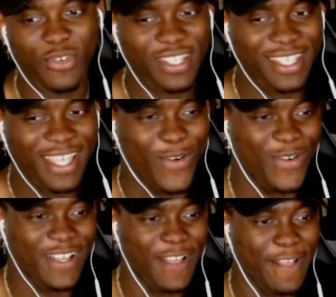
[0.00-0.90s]
You can
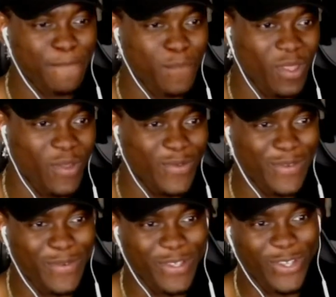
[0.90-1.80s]
tell.
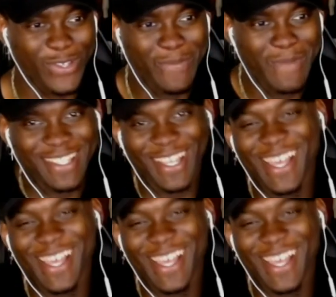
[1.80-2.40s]
Shutomata.